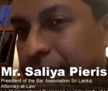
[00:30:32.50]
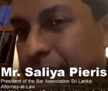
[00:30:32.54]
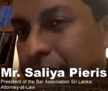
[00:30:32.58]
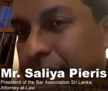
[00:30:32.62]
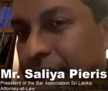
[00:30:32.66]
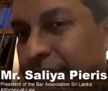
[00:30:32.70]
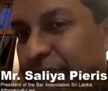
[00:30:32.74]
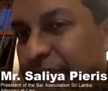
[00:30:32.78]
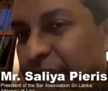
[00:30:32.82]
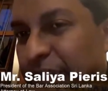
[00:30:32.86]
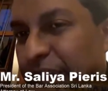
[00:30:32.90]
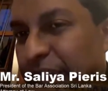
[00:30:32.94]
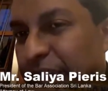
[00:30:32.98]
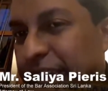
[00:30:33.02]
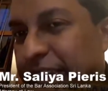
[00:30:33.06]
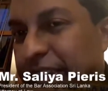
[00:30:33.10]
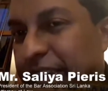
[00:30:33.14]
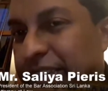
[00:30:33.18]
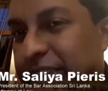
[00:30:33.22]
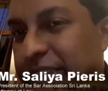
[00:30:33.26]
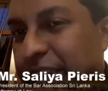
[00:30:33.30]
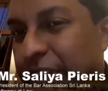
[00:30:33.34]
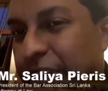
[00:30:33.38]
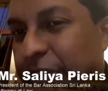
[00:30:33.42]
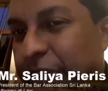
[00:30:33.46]
So it
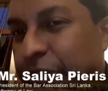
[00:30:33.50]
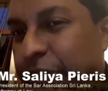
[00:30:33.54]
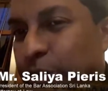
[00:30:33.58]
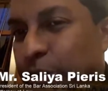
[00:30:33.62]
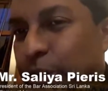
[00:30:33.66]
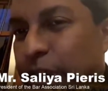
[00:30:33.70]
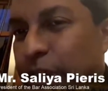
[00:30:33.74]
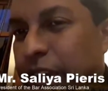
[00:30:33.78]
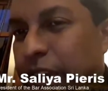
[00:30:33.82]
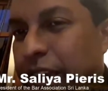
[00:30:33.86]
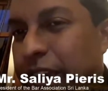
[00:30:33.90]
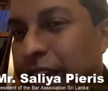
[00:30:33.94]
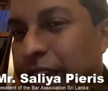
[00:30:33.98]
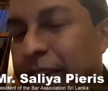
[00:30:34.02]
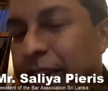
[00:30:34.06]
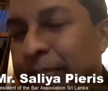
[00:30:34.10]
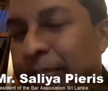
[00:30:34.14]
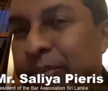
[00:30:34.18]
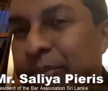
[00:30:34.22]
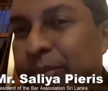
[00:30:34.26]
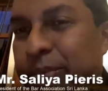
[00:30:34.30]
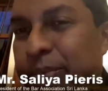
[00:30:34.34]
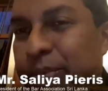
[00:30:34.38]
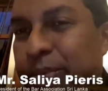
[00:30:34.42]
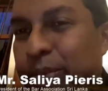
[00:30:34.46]
is if you were
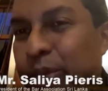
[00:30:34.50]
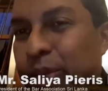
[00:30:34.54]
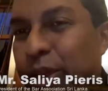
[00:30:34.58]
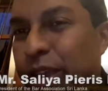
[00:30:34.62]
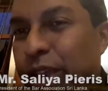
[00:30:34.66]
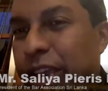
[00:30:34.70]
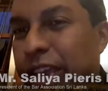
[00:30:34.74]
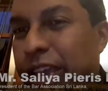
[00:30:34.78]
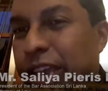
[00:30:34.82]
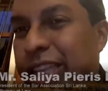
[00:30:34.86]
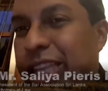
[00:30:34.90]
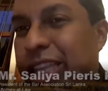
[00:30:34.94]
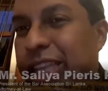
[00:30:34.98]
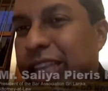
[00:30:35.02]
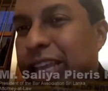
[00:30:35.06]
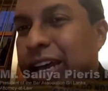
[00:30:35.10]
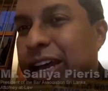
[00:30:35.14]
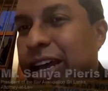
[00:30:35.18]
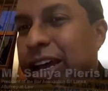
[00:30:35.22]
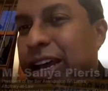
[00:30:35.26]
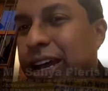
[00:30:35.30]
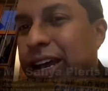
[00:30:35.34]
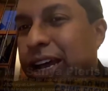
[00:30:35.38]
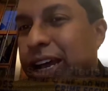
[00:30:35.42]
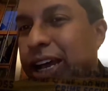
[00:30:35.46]
in
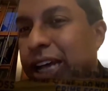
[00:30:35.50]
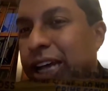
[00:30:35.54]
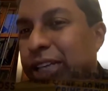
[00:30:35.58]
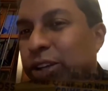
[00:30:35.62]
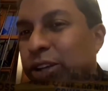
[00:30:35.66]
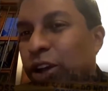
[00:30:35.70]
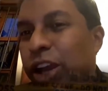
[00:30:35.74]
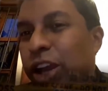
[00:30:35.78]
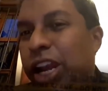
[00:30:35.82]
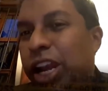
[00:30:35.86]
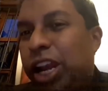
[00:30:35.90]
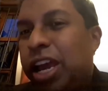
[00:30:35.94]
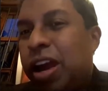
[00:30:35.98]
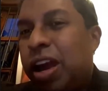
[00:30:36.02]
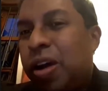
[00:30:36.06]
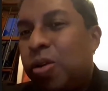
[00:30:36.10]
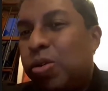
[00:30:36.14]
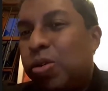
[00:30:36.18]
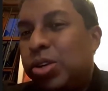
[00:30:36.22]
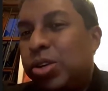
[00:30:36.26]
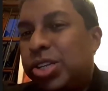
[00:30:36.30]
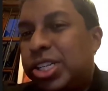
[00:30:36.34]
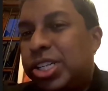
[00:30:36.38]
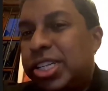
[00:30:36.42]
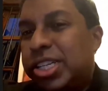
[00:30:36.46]
the adjoining
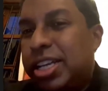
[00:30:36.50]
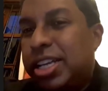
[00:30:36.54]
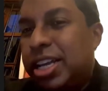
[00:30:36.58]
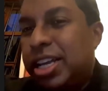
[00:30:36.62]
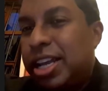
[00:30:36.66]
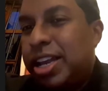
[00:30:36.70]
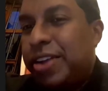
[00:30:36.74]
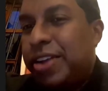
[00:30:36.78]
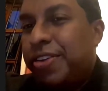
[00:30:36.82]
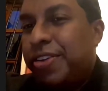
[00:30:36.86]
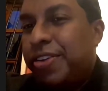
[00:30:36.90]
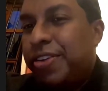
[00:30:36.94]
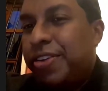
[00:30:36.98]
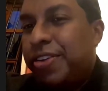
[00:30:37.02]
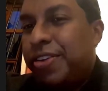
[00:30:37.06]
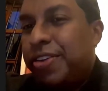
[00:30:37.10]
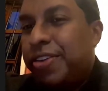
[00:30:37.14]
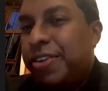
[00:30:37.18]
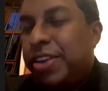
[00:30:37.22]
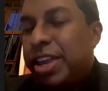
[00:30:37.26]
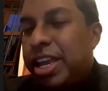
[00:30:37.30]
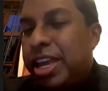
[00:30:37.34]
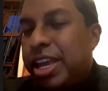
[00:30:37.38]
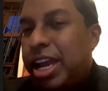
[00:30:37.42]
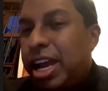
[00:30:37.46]
house,
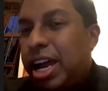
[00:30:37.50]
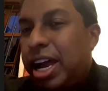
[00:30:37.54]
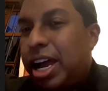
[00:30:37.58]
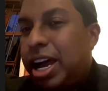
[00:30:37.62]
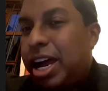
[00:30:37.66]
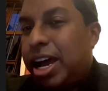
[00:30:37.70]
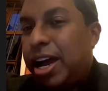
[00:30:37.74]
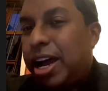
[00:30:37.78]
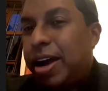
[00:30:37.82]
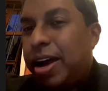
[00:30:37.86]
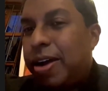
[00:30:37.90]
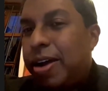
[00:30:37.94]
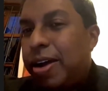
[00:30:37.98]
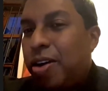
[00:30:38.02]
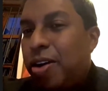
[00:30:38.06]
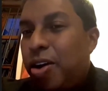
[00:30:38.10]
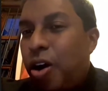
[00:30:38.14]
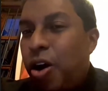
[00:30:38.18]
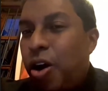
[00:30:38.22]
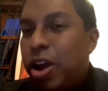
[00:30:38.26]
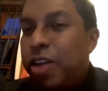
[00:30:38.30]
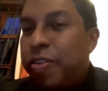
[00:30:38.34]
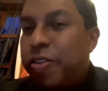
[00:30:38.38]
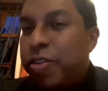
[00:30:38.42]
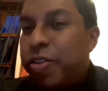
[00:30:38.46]

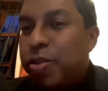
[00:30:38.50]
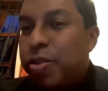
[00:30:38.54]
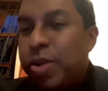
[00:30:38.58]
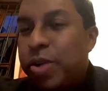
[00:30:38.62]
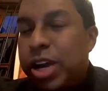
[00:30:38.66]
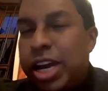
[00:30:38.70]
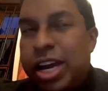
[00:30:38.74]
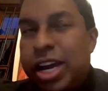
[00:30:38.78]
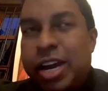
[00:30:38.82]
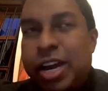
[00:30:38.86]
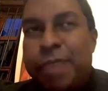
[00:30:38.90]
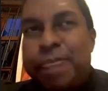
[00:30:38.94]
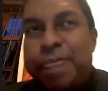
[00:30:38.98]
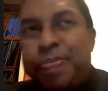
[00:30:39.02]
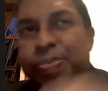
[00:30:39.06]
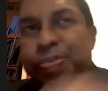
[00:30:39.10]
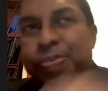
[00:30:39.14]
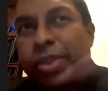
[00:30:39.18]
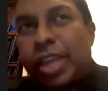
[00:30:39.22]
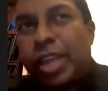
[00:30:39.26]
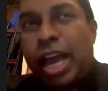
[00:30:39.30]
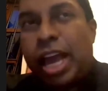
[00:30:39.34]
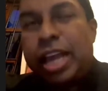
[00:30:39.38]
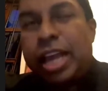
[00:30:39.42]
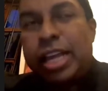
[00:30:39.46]
or if you were
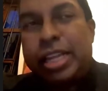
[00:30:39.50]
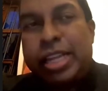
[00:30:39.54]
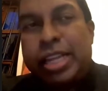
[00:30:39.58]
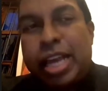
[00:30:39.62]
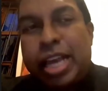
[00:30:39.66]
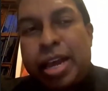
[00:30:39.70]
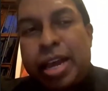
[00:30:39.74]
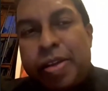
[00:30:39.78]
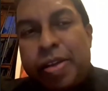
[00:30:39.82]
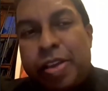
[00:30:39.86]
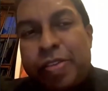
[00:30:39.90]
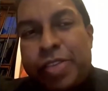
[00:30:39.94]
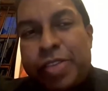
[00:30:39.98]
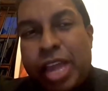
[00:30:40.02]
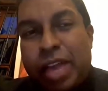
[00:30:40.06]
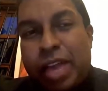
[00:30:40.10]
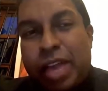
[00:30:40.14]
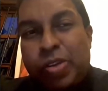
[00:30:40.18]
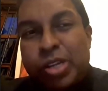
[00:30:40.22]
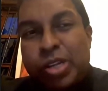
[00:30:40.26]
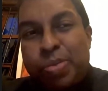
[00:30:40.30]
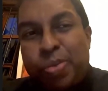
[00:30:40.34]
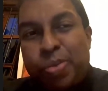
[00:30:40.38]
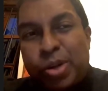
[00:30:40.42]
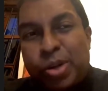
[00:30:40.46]
if there was a
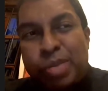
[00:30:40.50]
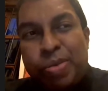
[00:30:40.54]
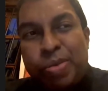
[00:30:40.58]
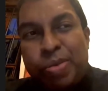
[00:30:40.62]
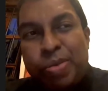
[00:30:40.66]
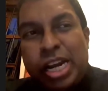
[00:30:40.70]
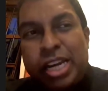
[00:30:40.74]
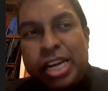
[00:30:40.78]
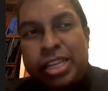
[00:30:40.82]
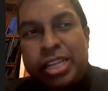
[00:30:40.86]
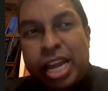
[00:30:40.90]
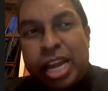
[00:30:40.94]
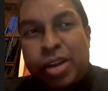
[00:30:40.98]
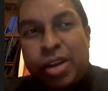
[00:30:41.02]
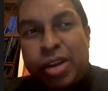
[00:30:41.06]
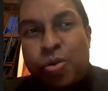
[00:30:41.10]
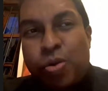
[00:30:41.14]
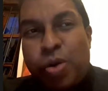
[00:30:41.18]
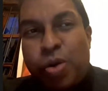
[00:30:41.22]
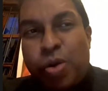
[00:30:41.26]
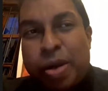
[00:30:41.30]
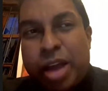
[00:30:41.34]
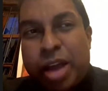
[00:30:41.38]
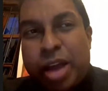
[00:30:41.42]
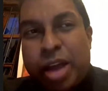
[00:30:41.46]
possibility that you could
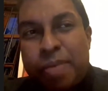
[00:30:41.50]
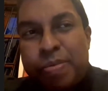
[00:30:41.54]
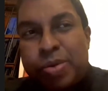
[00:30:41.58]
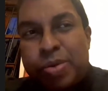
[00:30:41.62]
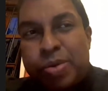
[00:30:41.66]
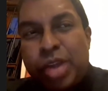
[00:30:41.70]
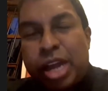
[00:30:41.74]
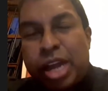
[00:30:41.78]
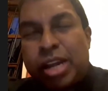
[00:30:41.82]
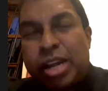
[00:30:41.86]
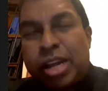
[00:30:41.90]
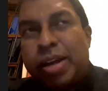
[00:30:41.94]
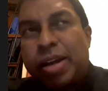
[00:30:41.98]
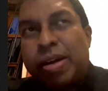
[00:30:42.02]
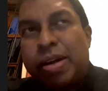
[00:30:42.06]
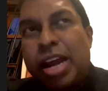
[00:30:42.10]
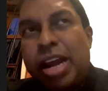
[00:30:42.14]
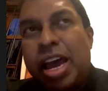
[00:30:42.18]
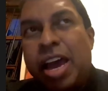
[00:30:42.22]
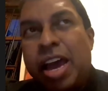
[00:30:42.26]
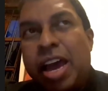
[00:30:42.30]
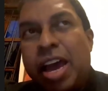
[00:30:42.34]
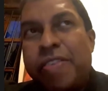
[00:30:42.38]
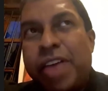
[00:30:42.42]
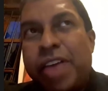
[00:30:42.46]
have come to that
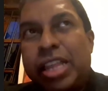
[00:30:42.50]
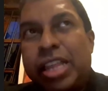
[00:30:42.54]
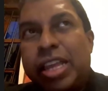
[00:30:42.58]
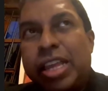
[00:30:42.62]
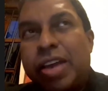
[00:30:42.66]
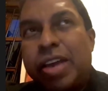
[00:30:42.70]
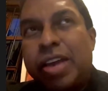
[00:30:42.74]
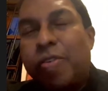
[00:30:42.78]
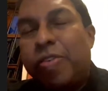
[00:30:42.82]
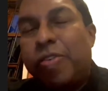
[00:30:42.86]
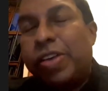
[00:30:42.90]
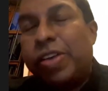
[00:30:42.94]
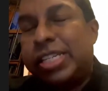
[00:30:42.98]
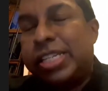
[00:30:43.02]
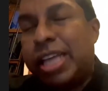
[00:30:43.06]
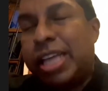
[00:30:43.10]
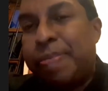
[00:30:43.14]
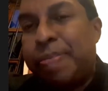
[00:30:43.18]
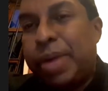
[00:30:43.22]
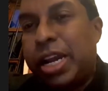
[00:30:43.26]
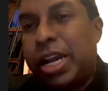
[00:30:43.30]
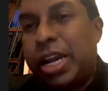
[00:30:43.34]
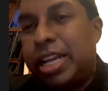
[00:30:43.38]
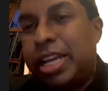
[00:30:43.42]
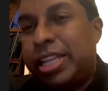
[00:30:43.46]
where the offense
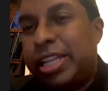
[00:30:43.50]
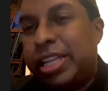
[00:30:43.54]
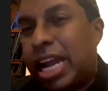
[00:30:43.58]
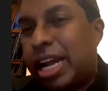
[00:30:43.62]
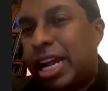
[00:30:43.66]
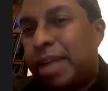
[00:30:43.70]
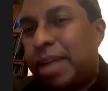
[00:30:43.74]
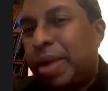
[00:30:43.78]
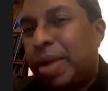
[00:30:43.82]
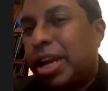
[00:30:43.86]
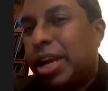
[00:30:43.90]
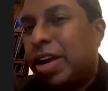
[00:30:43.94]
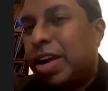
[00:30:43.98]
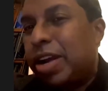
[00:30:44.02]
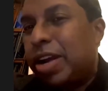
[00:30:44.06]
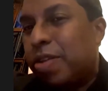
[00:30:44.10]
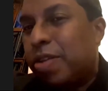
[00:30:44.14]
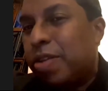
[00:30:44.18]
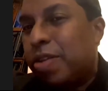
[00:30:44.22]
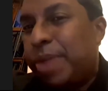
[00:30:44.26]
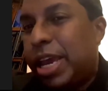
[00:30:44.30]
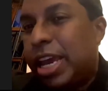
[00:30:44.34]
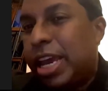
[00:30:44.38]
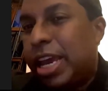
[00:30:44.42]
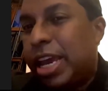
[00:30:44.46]
happened, that might not
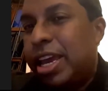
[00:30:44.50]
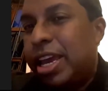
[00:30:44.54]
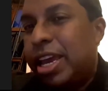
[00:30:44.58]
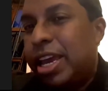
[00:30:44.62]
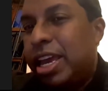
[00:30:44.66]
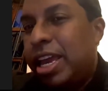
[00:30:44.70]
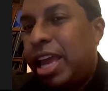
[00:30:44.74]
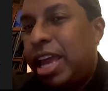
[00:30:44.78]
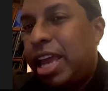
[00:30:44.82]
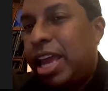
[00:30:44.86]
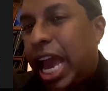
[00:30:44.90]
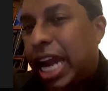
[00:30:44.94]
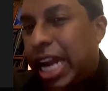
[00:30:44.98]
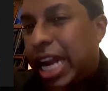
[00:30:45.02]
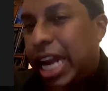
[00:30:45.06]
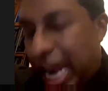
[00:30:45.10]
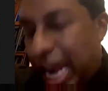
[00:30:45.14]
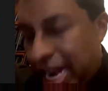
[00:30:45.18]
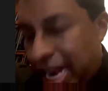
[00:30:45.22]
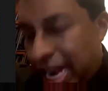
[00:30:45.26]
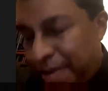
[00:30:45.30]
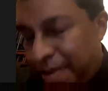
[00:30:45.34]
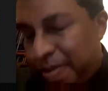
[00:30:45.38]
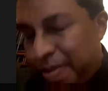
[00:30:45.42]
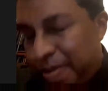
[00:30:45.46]
be an
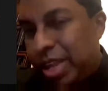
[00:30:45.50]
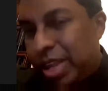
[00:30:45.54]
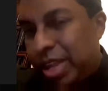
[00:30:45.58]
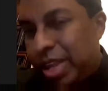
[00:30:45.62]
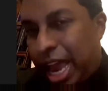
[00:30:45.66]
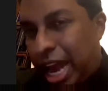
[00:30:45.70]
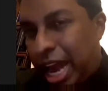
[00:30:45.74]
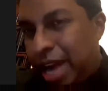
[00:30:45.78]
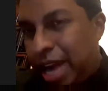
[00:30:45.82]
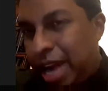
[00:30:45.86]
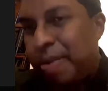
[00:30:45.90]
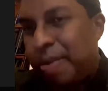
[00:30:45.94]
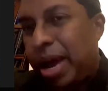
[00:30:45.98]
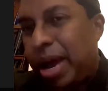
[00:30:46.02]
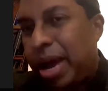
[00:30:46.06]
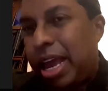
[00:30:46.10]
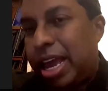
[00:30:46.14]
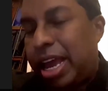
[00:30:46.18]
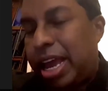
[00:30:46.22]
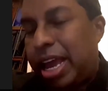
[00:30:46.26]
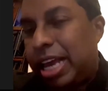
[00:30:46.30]
alibi